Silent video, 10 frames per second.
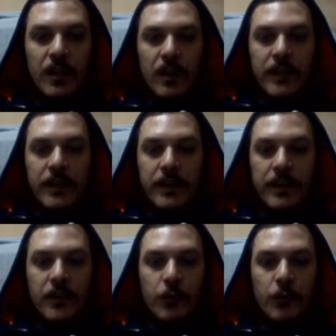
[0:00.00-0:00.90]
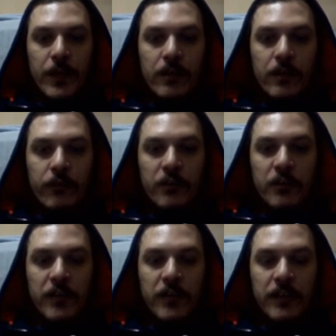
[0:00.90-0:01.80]
attacking the queen. Of course
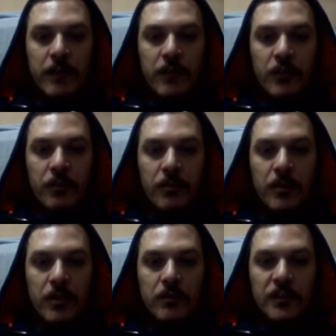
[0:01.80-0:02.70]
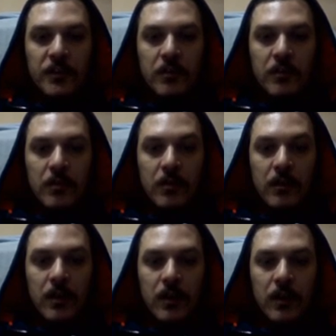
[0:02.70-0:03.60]
you can capture the pawn,
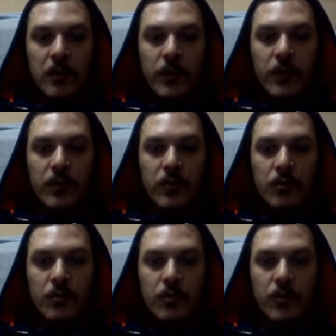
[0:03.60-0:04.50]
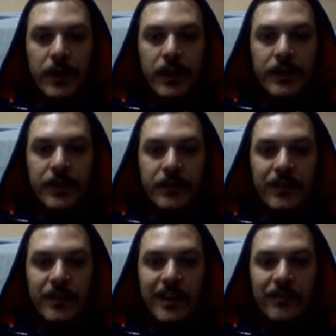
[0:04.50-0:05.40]
so queen to
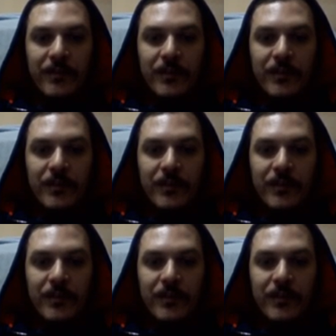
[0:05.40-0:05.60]
e5,